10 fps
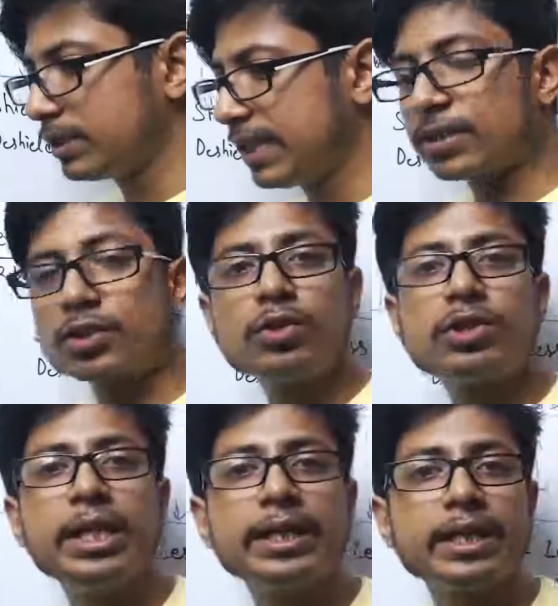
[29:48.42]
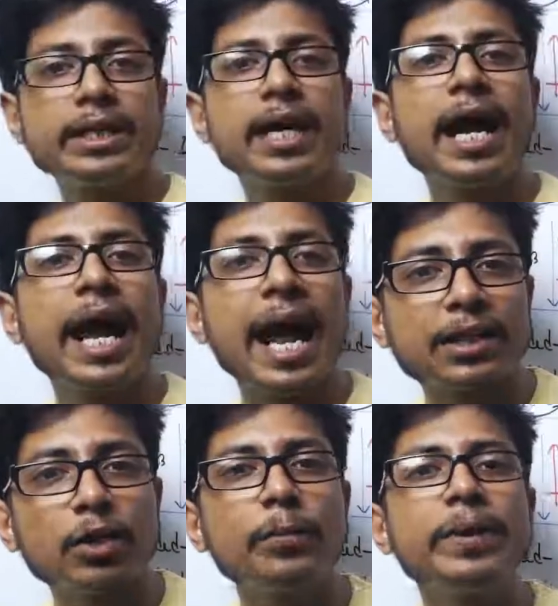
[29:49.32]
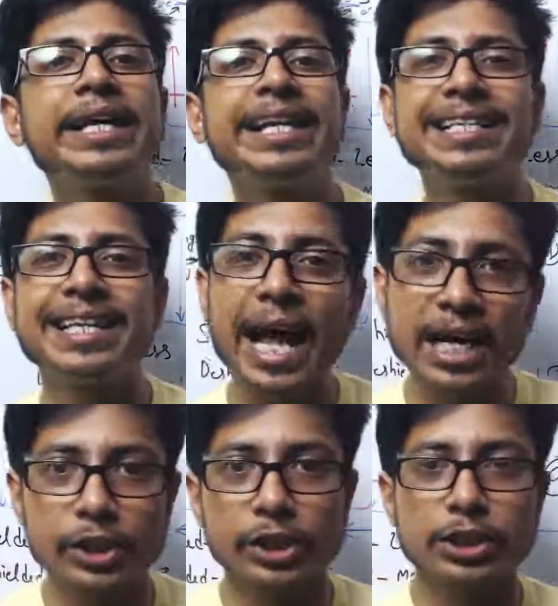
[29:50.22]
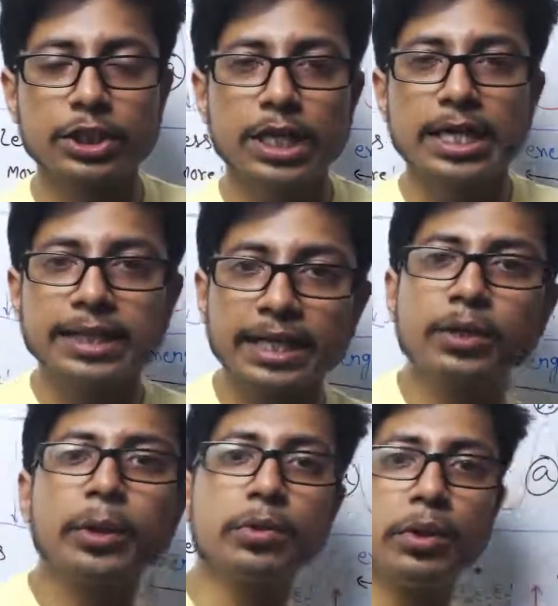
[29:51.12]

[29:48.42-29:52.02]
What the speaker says: the associated atomic interactions that are going